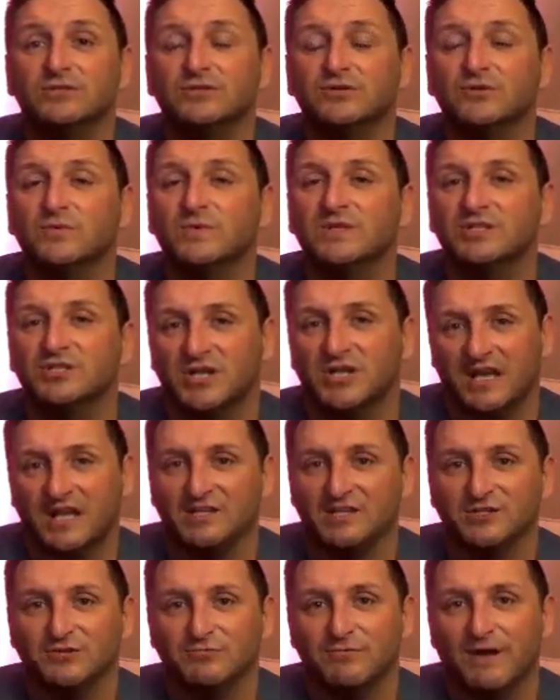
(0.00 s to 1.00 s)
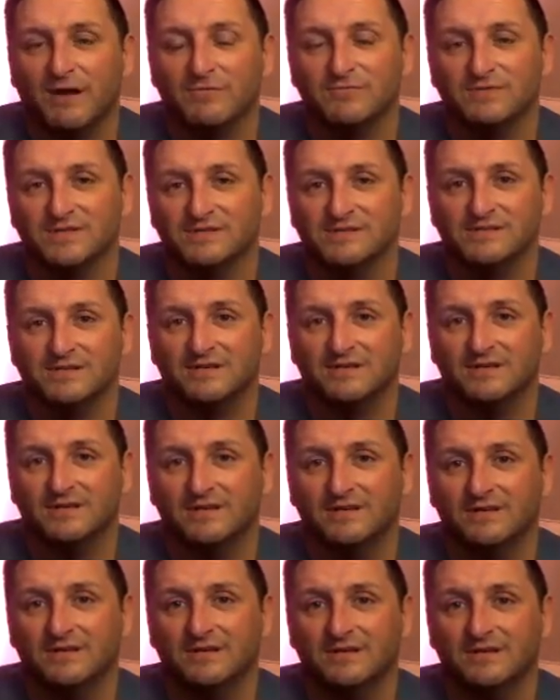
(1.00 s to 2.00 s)
to do with change around us.
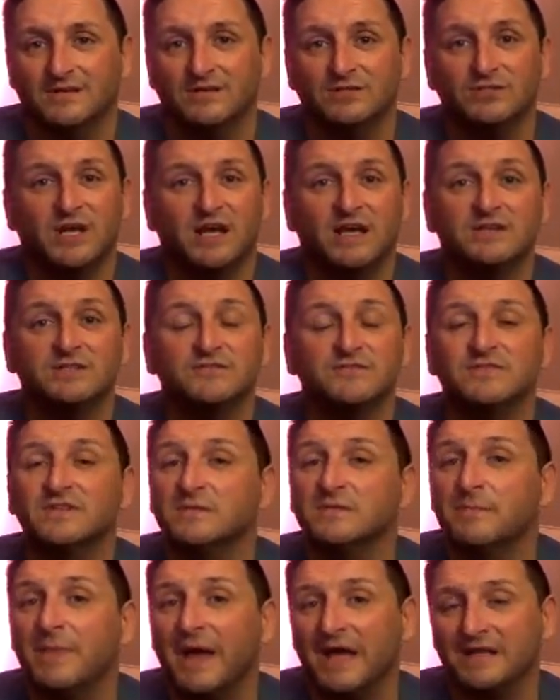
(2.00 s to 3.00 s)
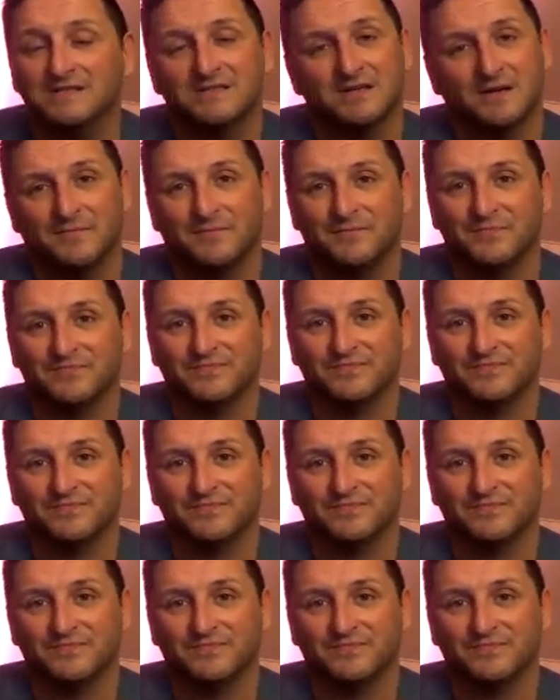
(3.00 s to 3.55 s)
Change for the better.